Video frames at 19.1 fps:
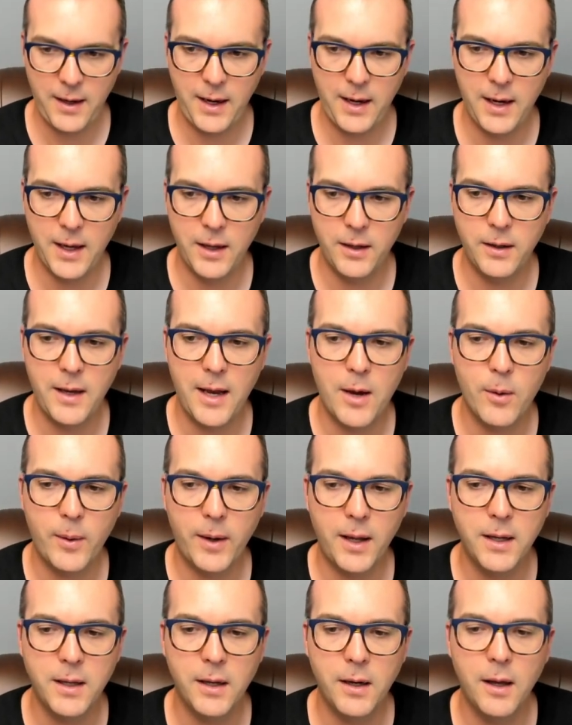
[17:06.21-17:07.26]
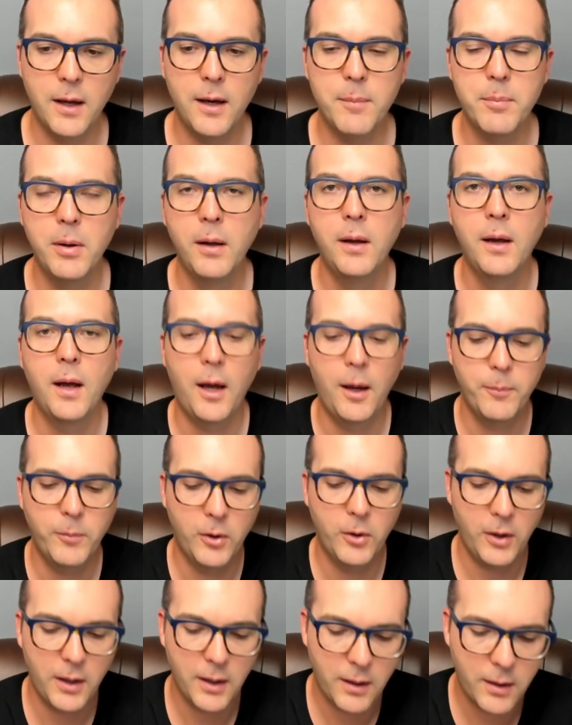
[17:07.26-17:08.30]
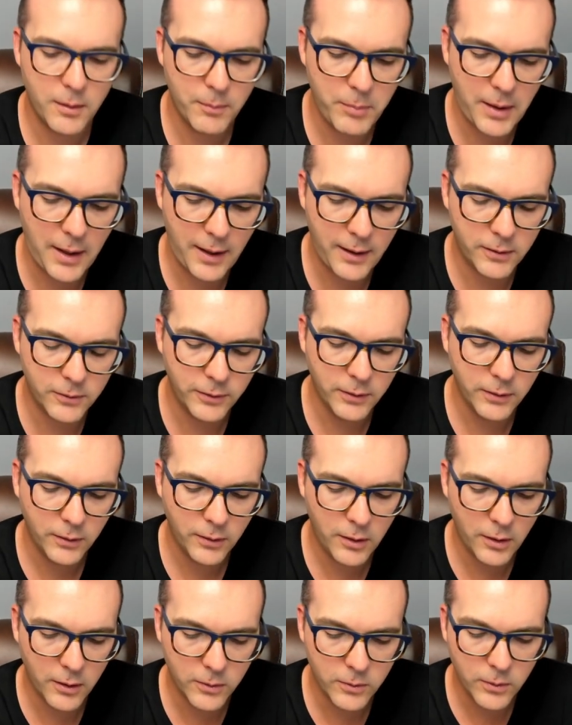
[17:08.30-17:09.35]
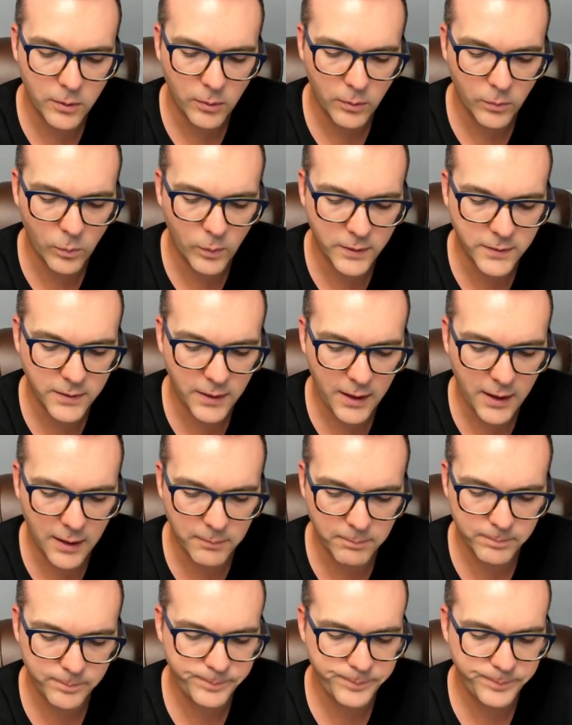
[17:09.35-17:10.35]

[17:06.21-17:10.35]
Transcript: And now when I hit up, I'm gonna get compiled code once again.